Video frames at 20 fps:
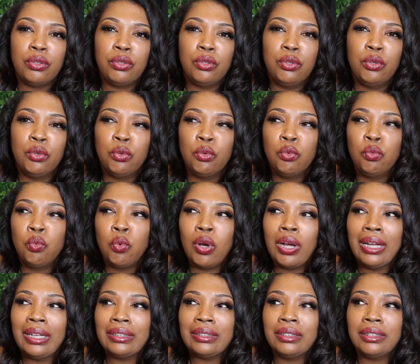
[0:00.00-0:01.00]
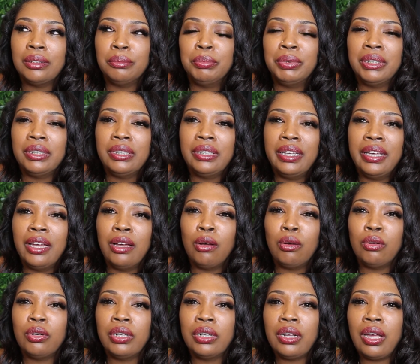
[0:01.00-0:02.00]
you want to be
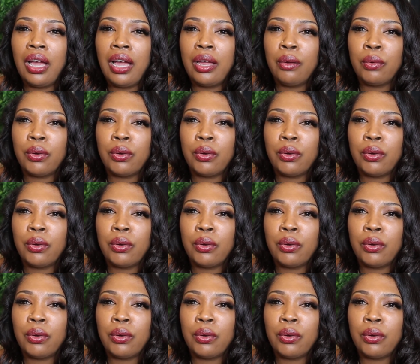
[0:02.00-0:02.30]
held in high